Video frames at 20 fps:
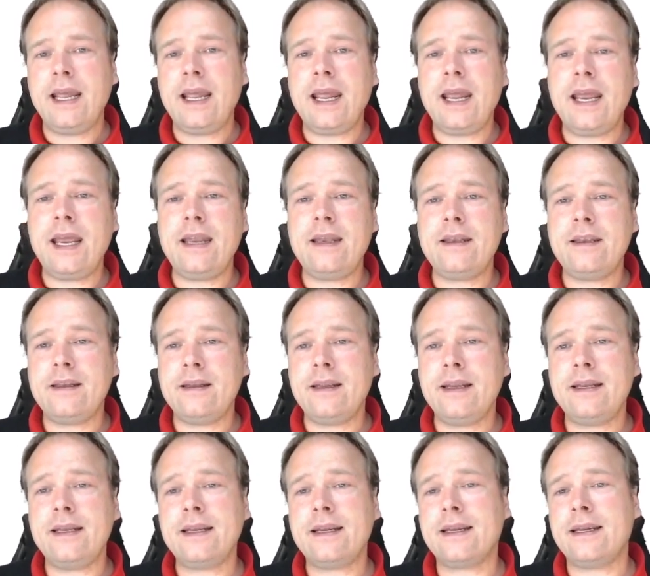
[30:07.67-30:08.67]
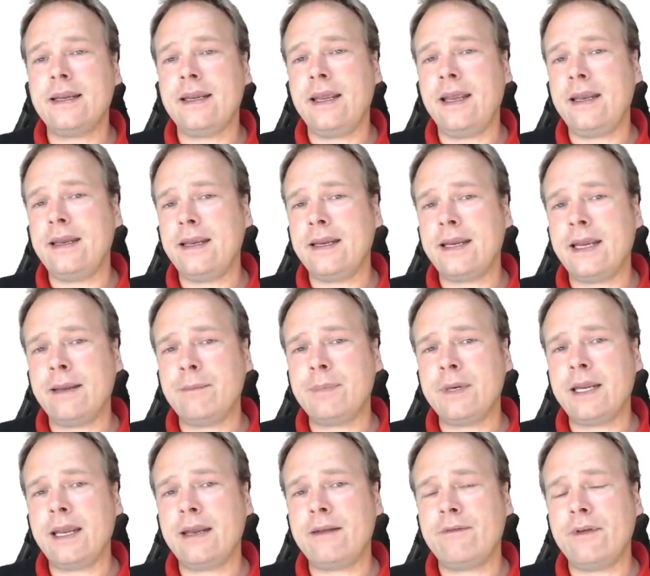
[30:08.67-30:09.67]
and it can
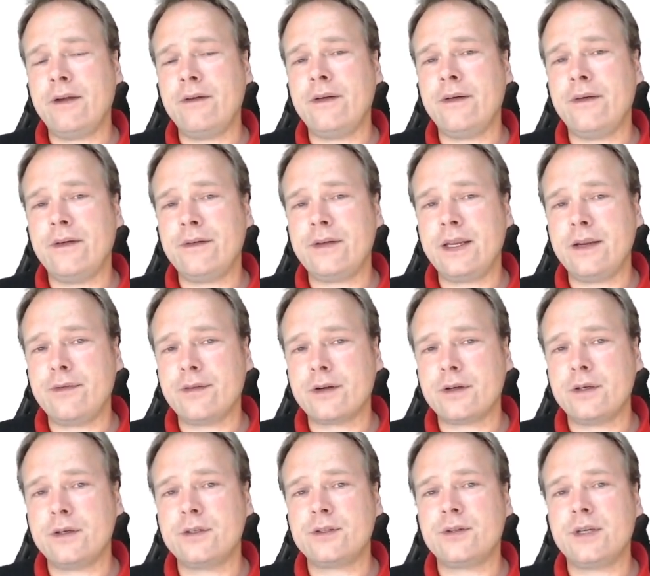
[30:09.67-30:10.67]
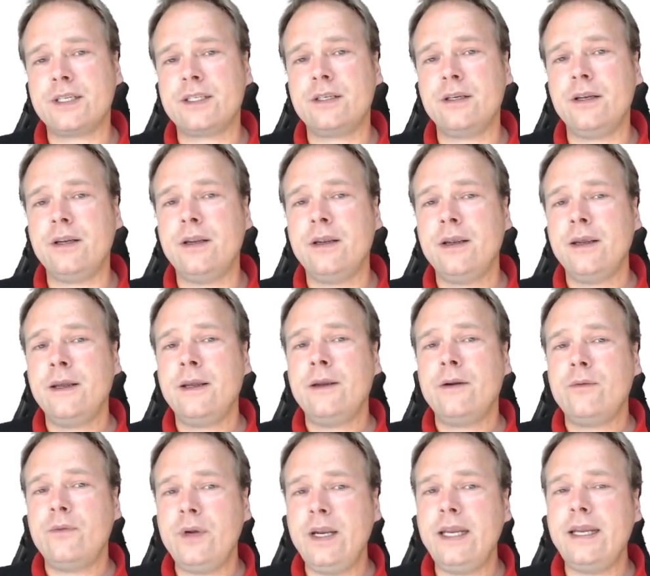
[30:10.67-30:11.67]
get very, very difficult to actually
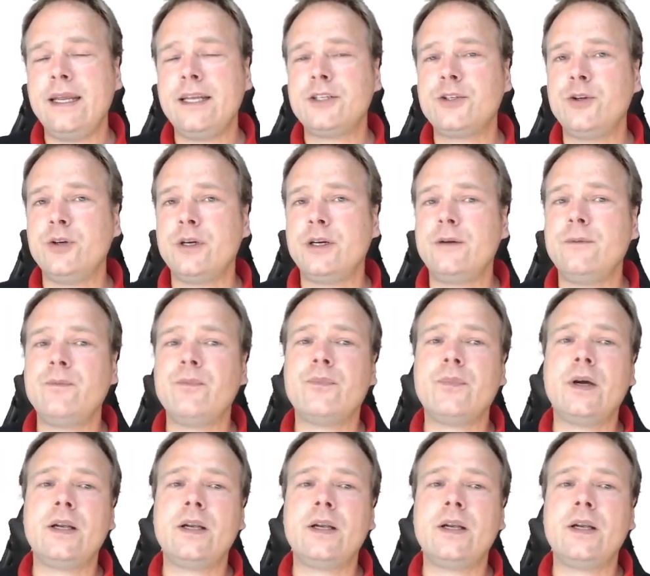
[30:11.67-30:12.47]
read SQL.